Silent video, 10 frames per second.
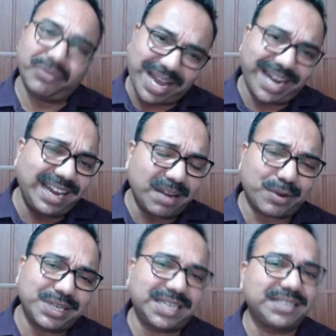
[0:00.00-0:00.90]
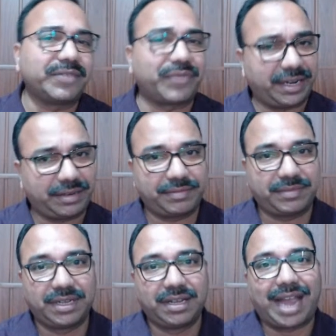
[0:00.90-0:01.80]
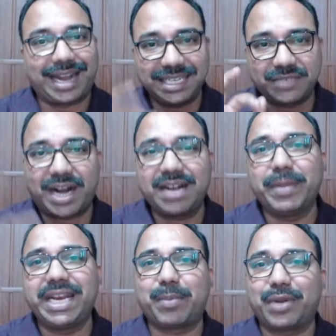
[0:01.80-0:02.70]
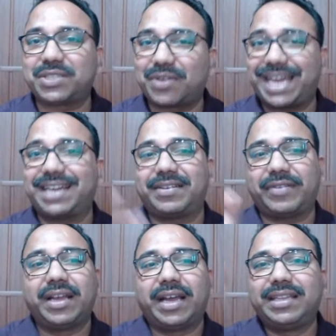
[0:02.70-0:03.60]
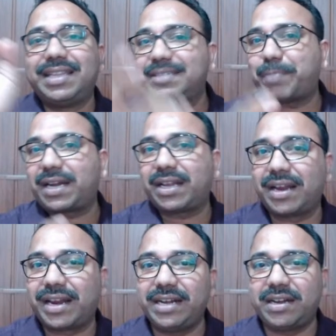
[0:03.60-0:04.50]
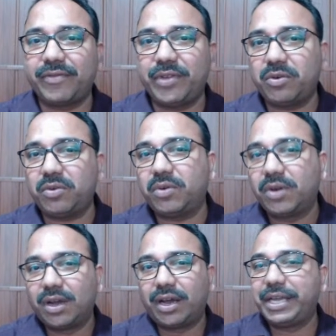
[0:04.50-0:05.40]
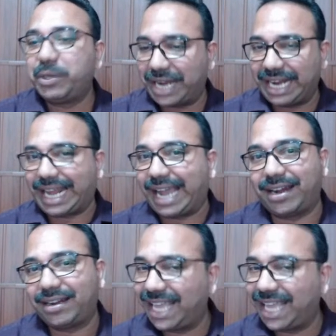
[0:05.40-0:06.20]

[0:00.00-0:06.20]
Final year project is different. At least one mini project, so that this particular interview you can tackle.